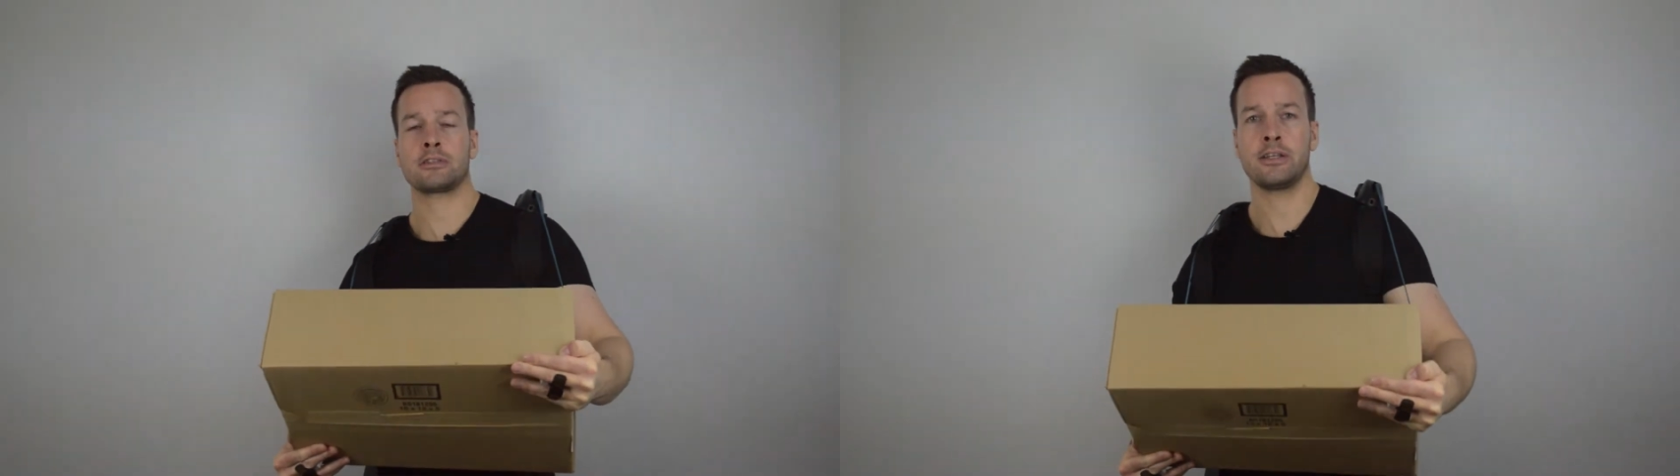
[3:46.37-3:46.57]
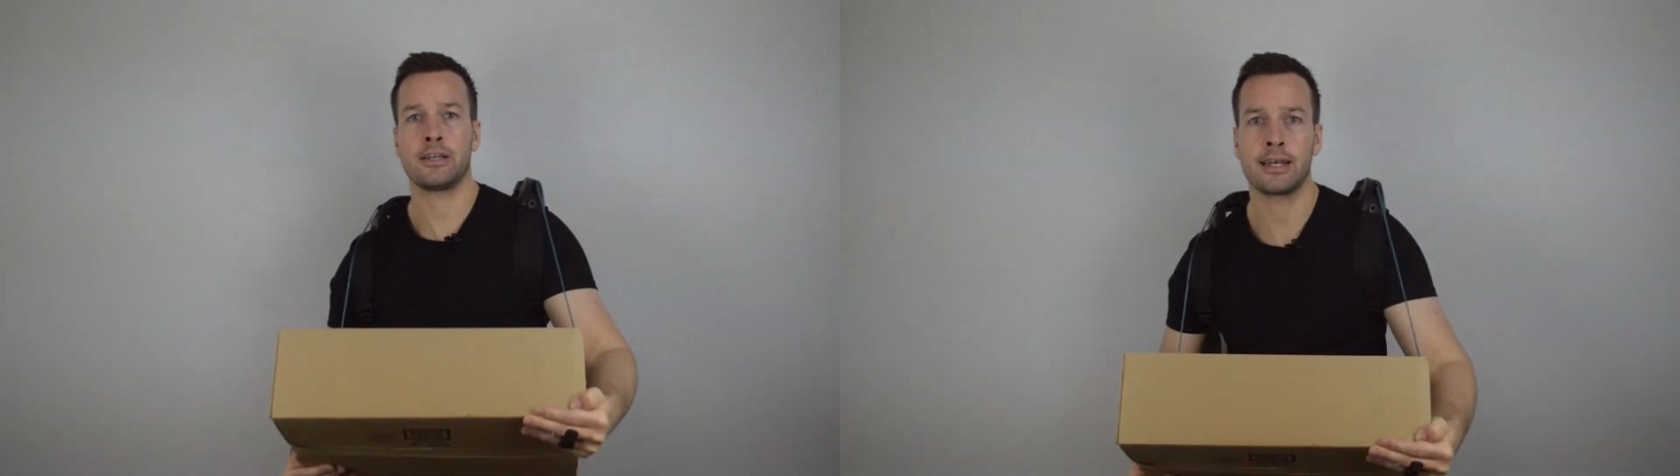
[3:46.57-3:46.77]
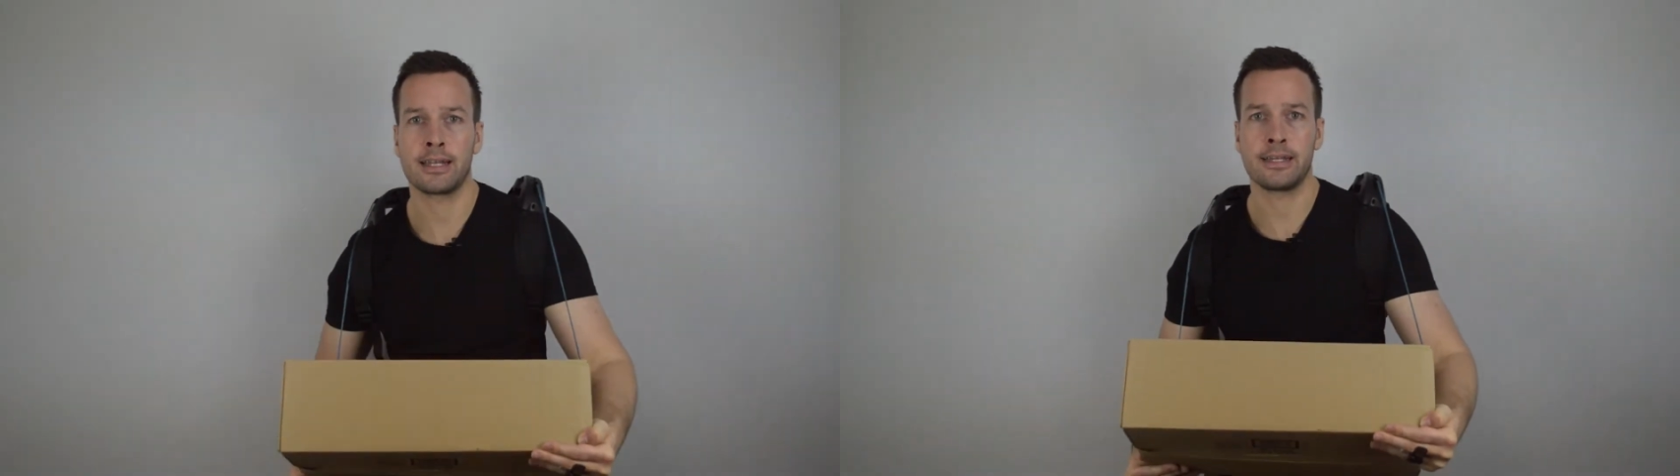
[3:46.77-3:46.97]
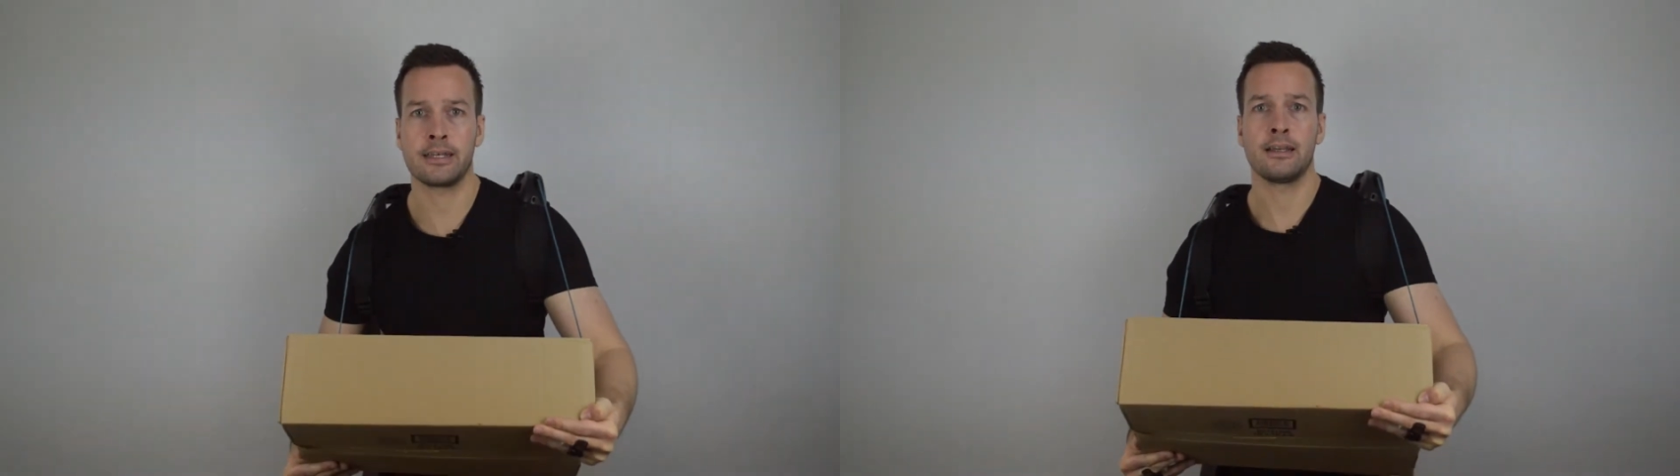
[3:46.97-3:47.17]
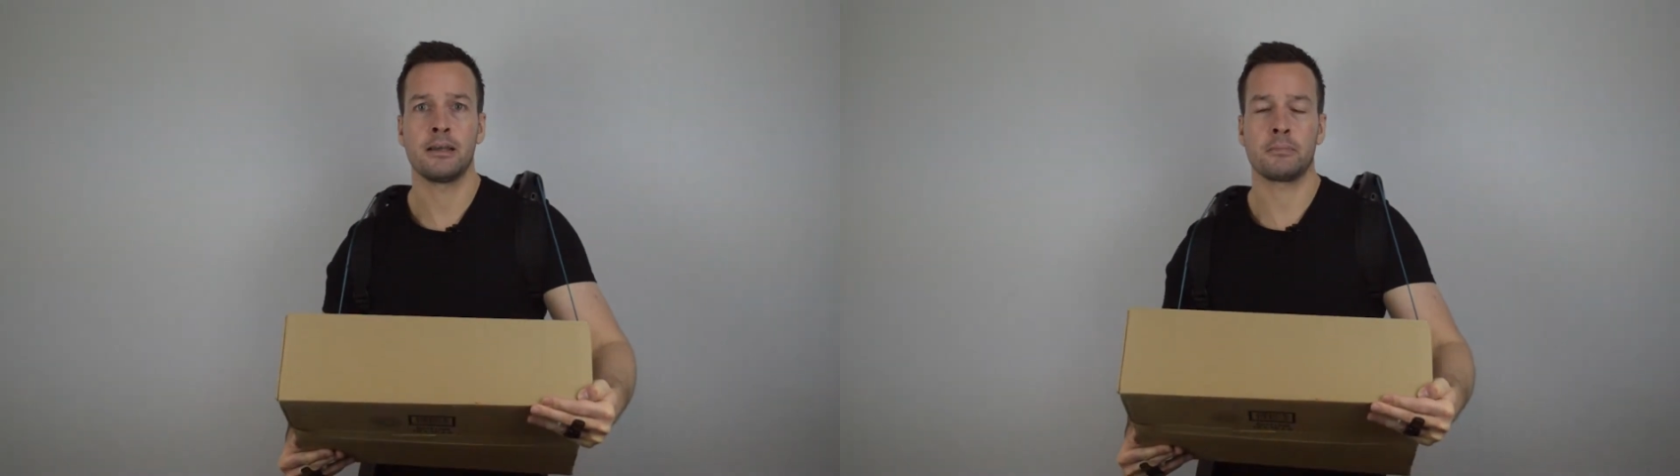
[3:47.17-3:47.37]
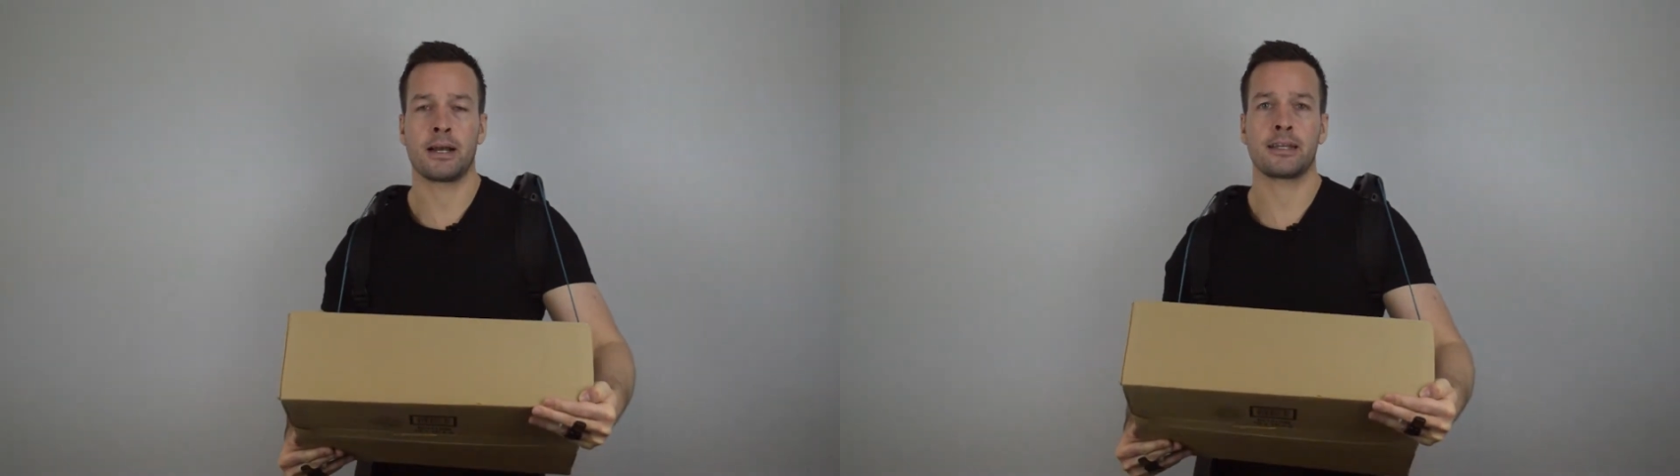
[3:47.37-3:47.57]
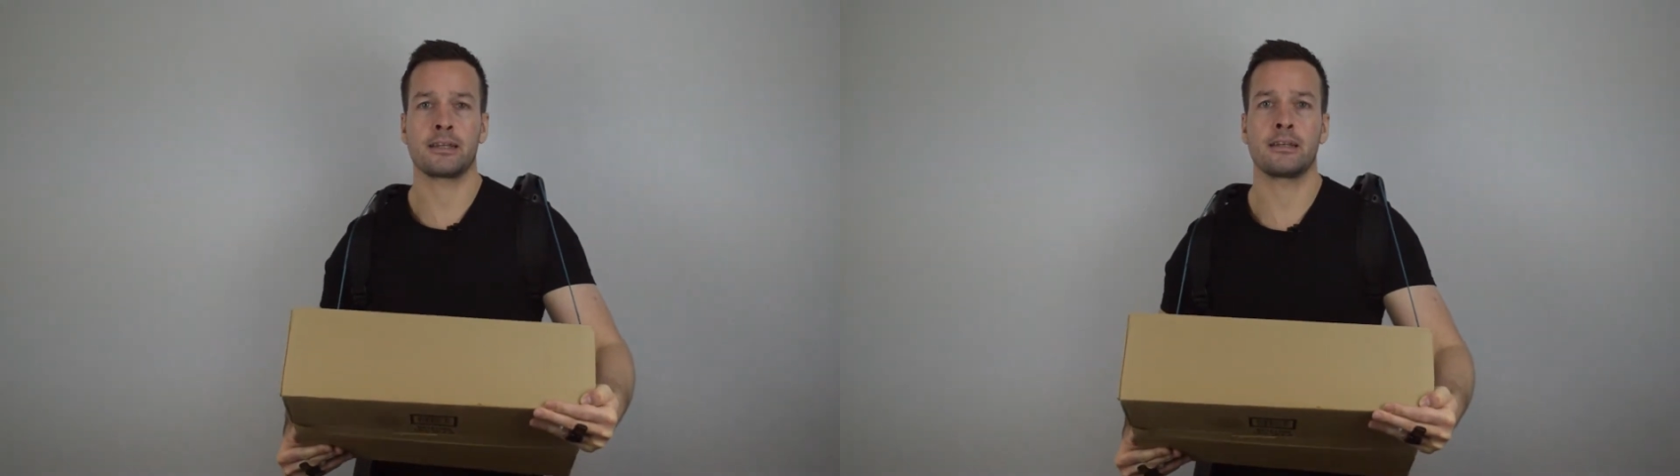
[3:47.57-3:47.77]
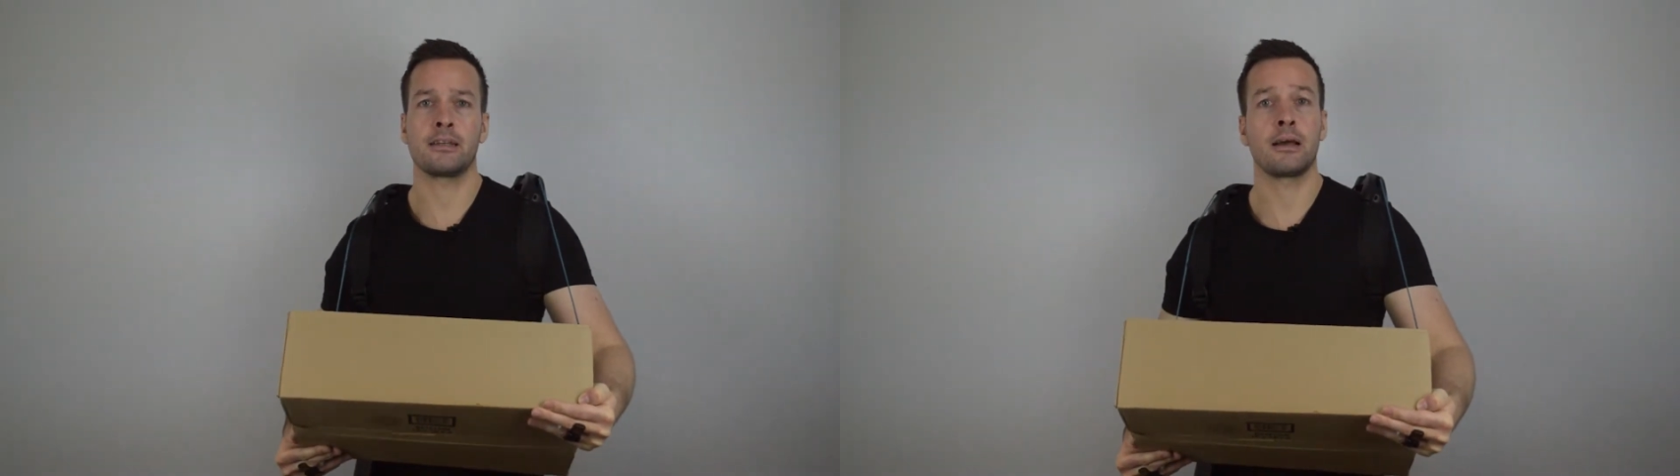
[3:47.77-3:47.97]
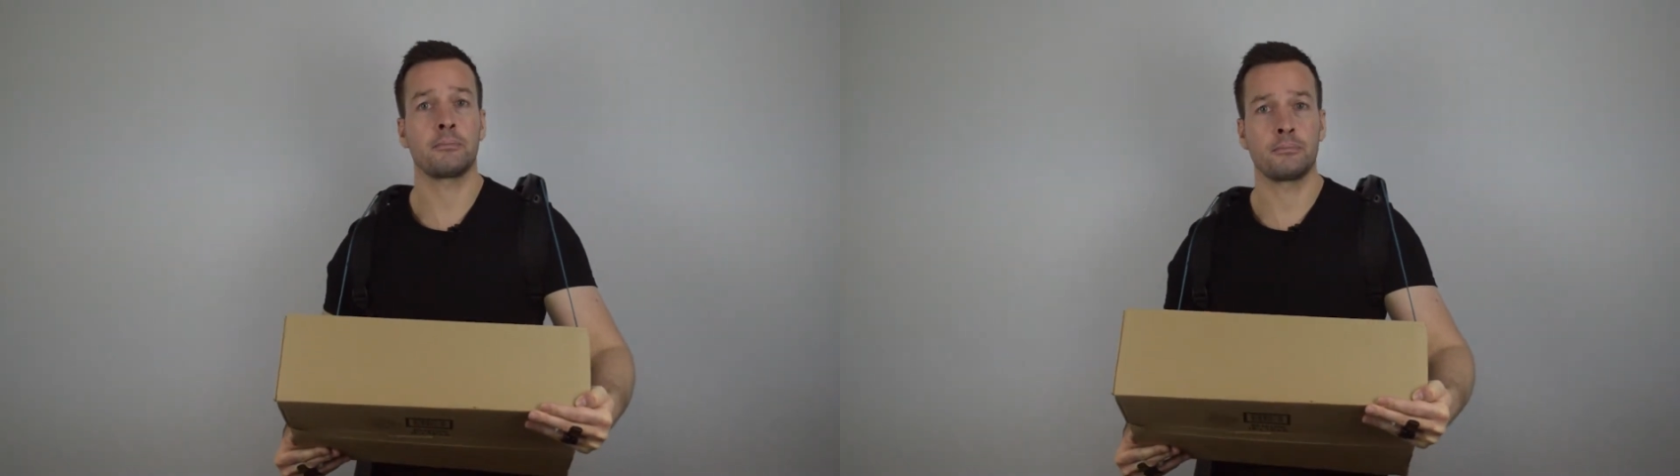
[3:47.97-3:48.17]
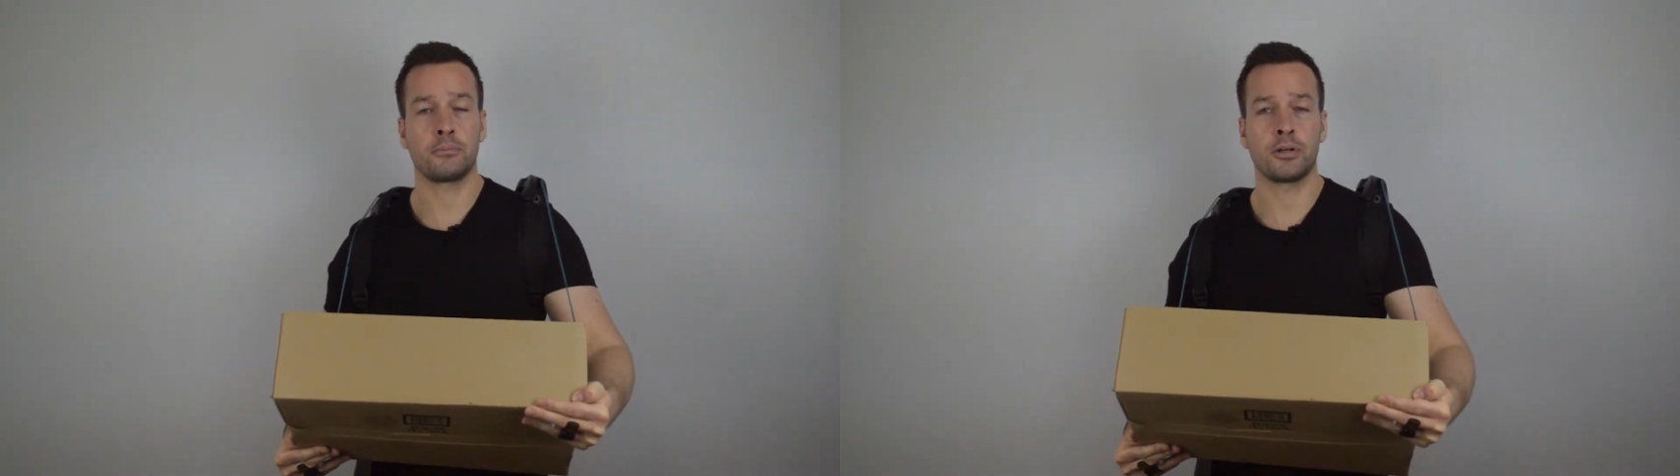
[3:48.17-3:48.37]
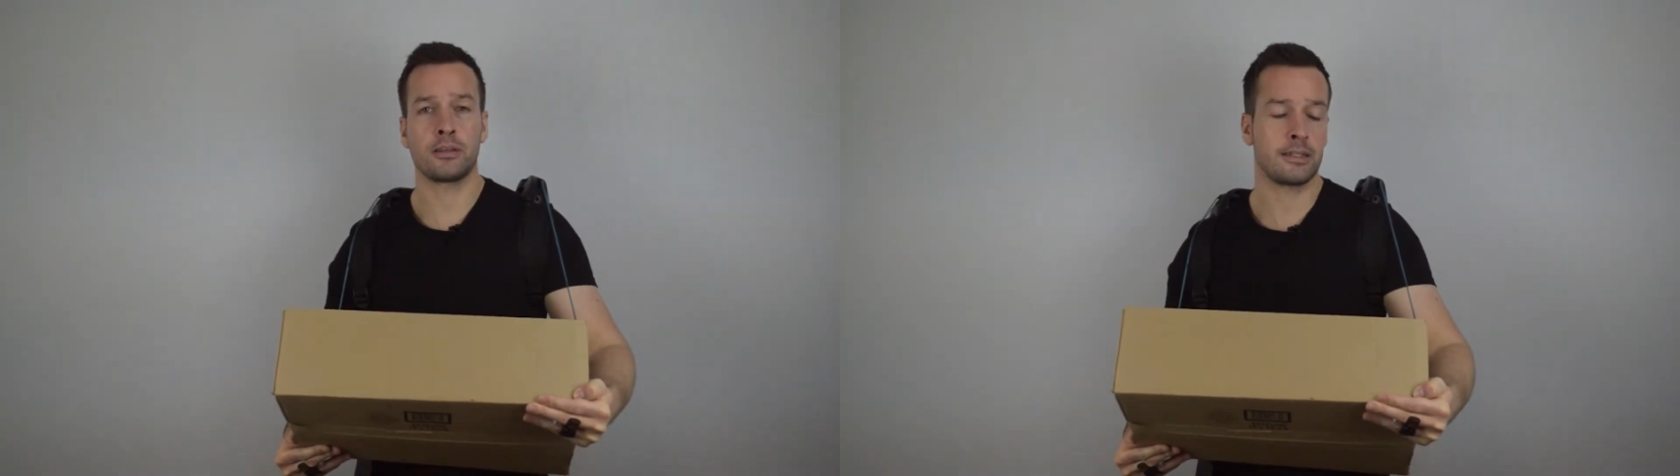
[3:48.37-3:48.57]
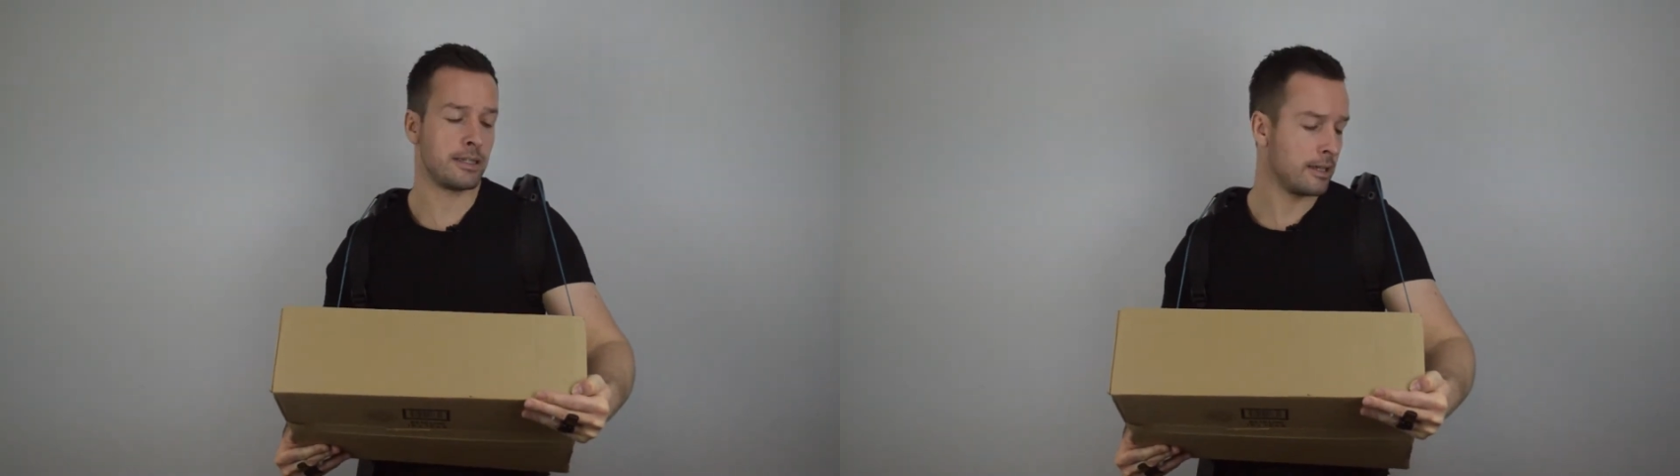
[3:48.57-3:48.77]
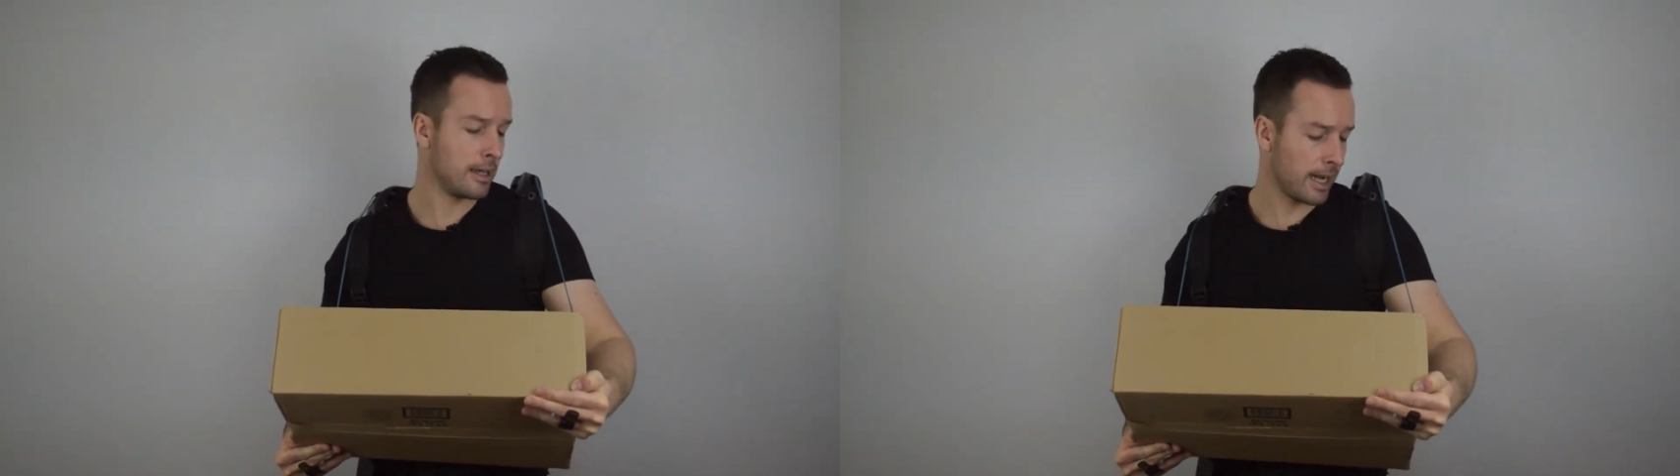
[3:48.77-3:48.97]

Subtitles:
So you can lean back and put the